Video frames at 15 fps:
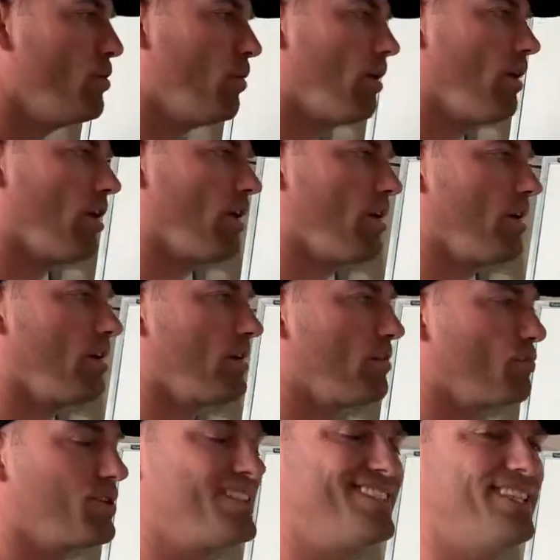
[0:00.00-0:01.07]
will
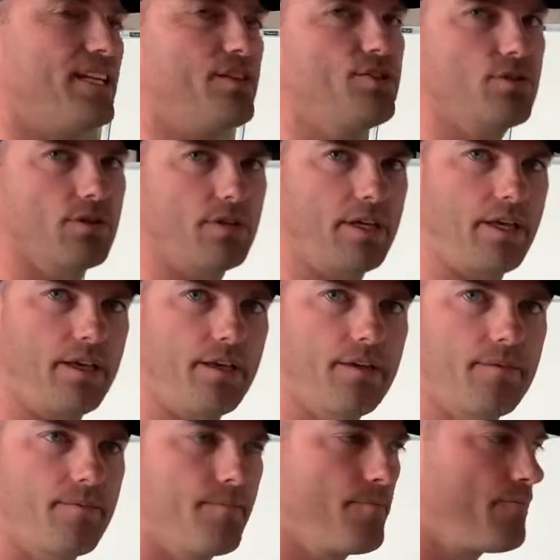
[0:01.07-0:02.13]
earn residually
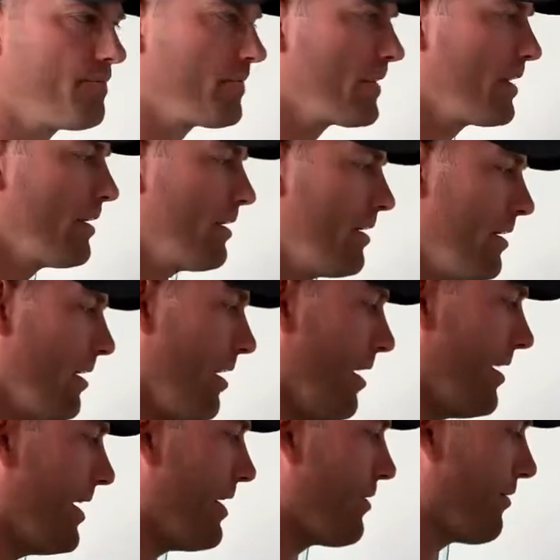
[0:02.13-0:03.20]

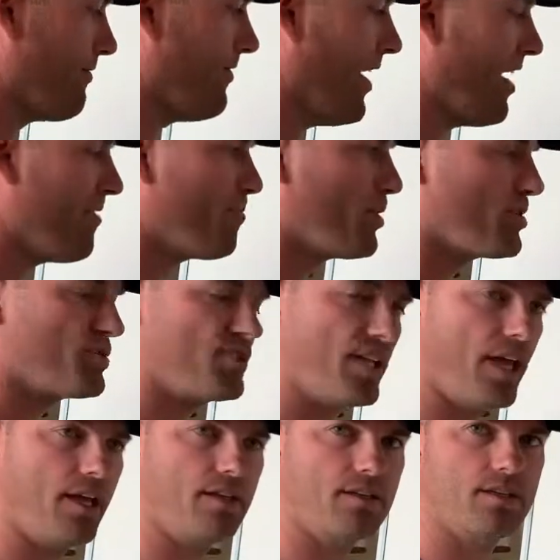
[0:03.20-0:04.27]
either
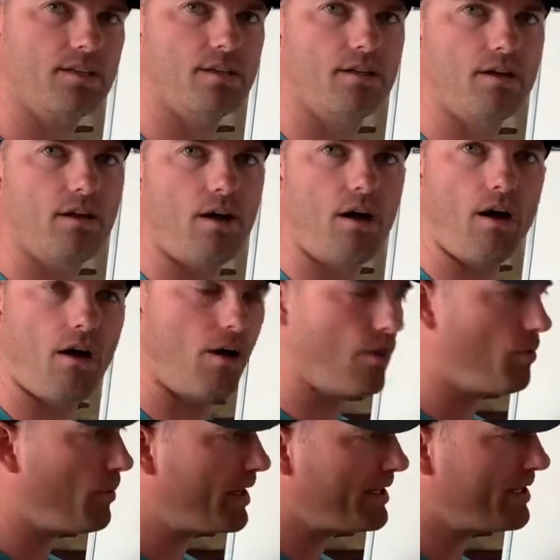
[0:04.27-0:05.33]
5% all
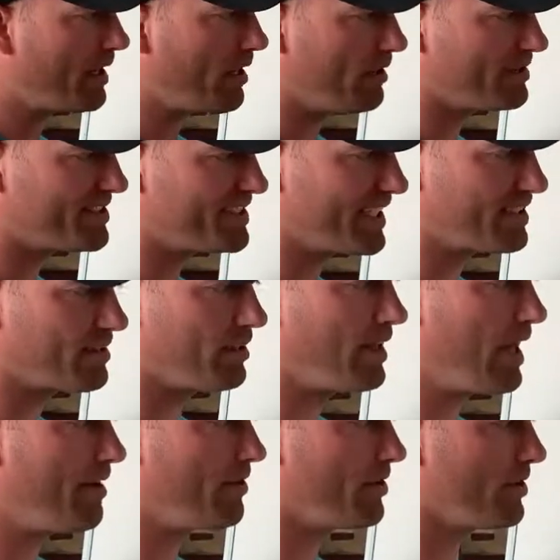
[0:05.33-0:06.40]
the way down 6
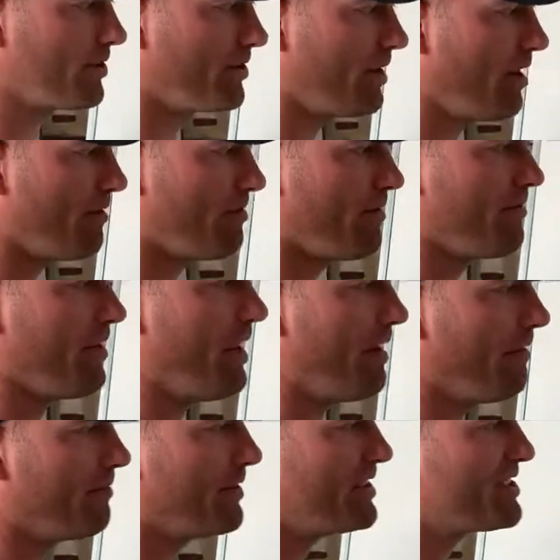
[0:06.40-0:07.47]
levels off of
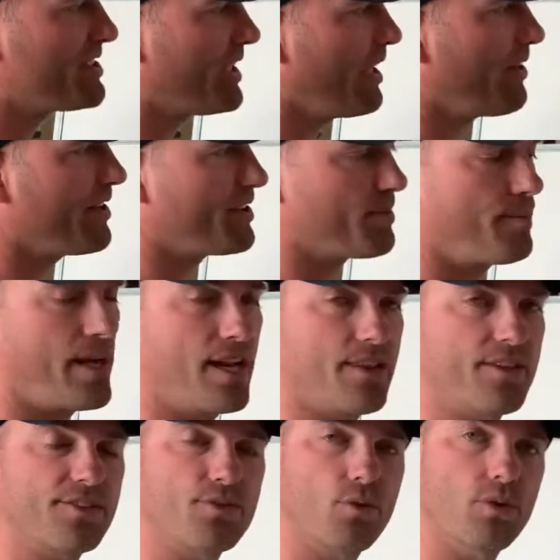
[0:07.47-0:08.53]
every sale that's made in
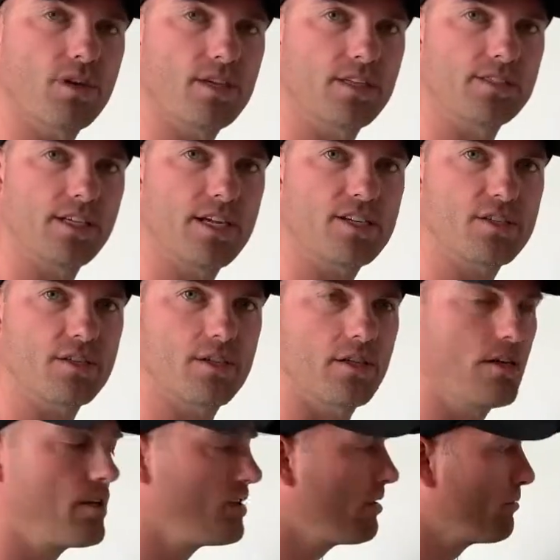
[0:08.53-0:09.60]
this
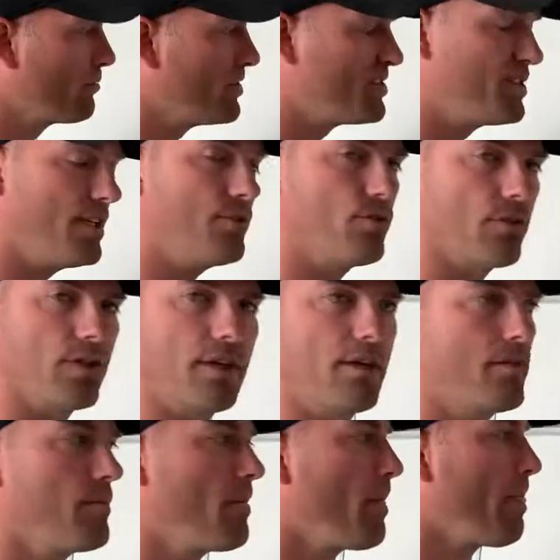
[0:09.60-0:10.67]
organization
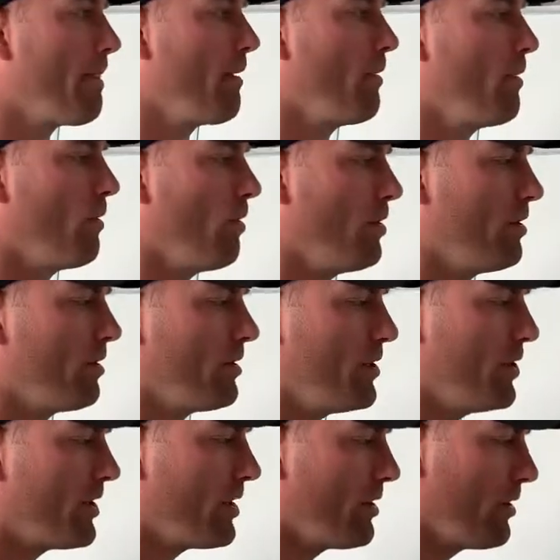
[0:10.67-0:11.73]
residually, or
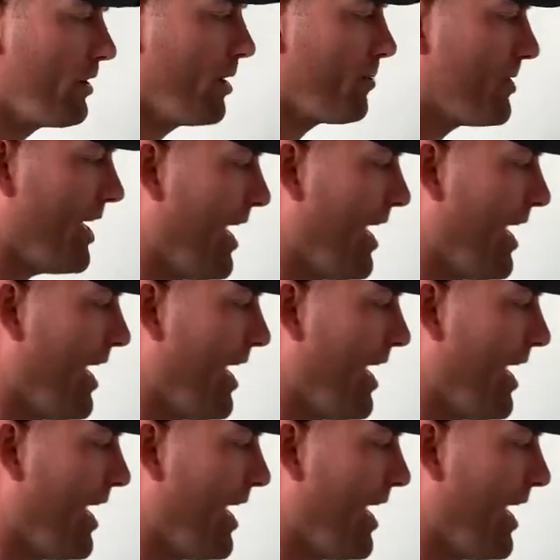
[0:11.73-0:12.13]
you can earn up to